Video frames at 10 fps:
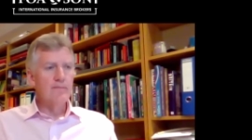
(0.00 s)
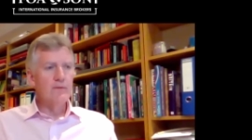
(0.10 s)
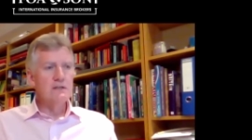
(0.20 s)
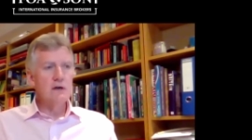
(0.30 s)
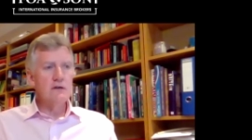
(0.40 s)

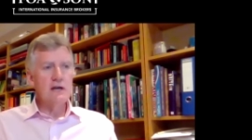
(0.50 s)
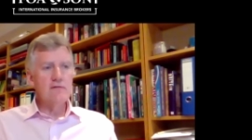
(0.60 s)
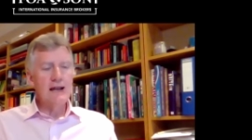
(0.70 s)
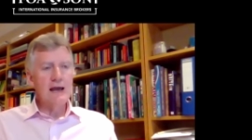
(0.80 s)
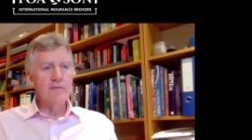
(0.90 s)
So
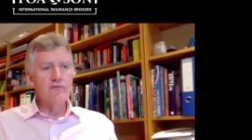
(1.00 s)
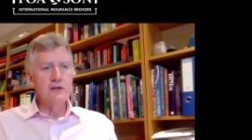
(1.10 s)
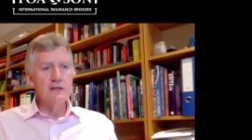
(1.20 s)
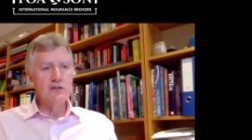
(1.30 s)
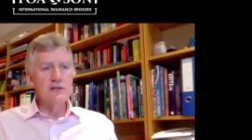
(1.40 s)
general
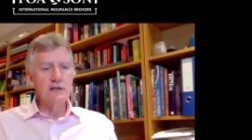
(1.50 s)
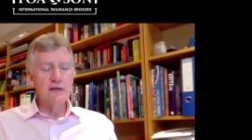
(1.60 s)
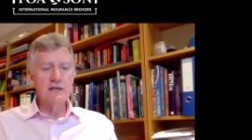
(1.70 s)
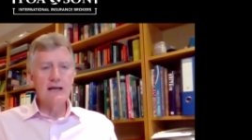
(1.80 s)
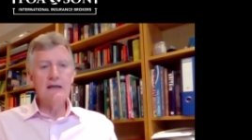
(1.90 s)
average is,
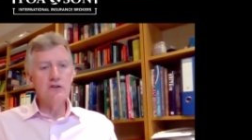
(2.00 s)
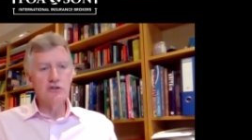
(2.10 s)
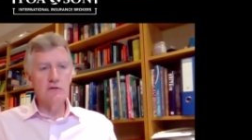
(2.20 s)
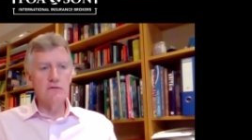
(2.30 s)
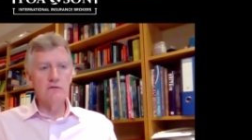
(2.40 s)
it's an
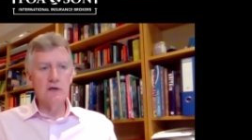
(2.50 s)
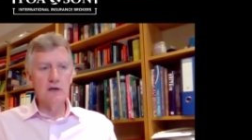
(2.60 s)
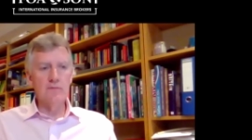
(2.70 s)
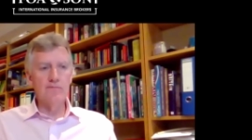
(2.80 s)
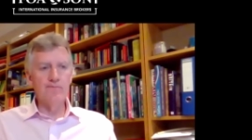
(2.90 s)
ancient
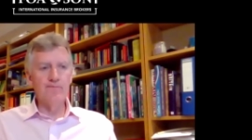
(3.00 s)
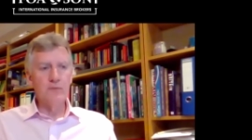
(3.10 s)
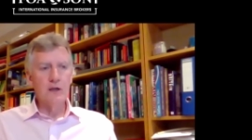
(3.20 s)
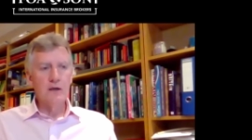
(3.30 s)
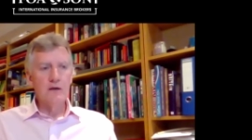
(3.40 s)

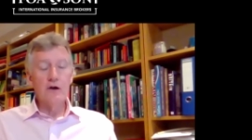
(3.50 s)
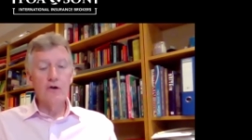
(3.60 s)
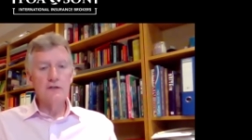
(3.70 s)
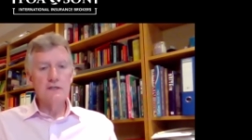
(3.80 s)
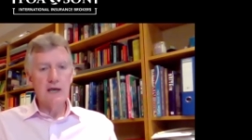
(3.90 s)

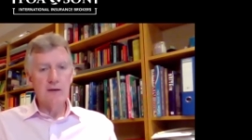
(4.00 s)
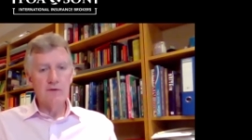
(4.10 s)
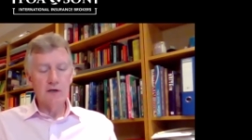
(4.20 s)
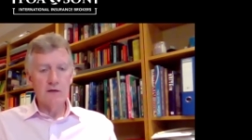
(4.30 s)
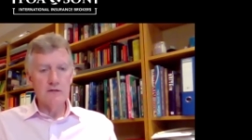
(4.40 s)
concept
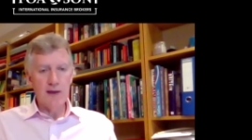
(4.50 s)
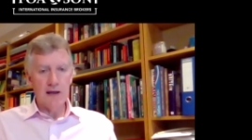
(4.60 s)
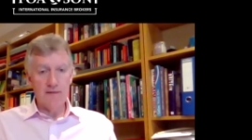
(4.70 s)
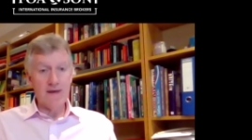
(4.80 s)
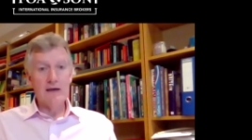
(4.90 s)
that goes back
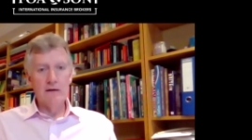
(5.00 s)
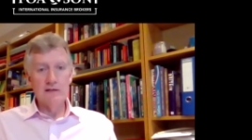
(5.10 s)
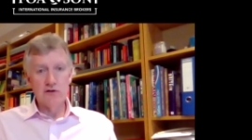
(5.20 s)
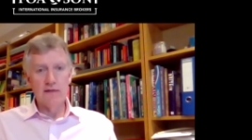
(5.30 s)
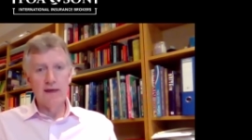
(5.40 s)

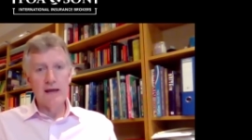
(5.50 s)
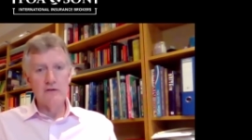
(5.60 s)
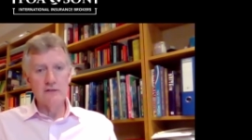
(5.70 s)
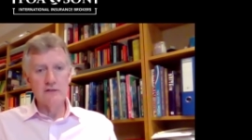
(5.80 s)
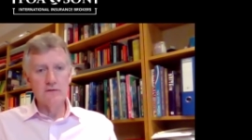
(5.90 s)
literally
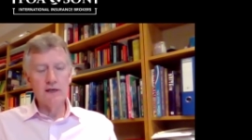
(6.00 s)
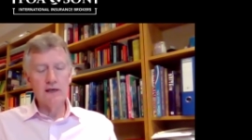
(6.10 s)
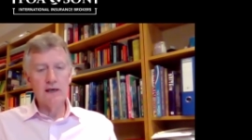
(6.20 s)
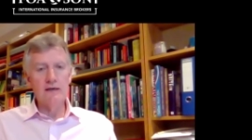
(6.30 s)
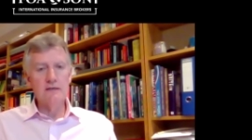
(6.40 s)
thousands of
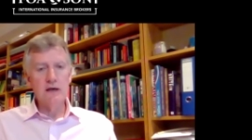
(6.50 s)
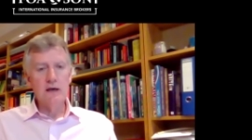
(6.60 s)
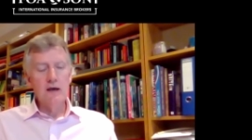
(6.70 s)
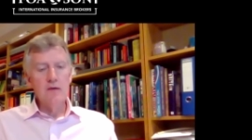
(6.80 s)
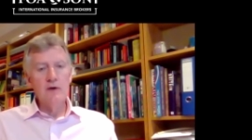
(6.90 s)
years.
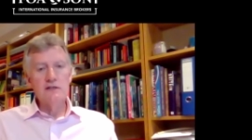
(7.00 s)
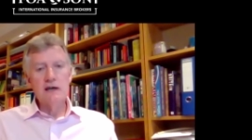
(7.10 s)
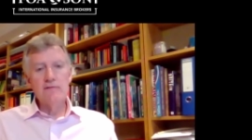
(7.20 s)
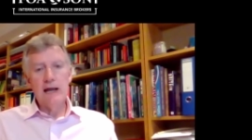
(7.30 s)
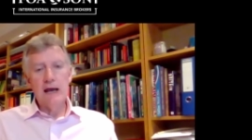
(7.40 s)
But
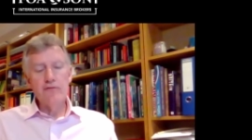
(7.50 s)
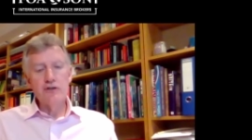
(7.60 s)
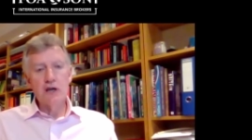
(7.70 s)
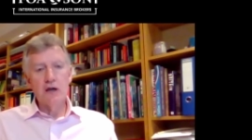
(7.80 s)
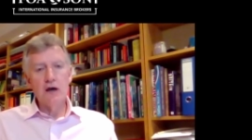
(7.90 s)
general average
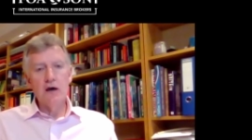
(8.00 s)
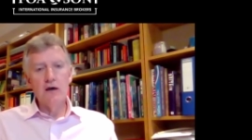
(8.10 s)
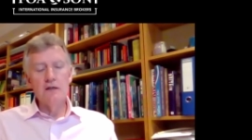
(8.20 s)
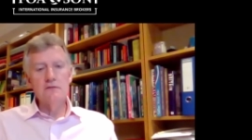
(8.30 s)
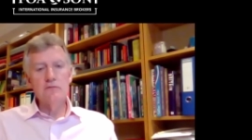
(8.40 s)

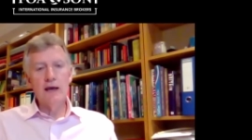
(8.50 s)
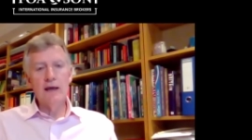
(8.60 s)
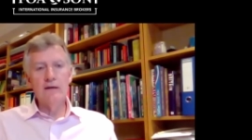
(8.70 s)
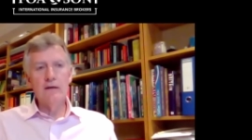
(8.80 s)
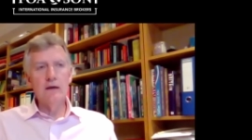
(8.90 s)
occurs
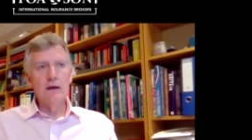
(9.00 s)
when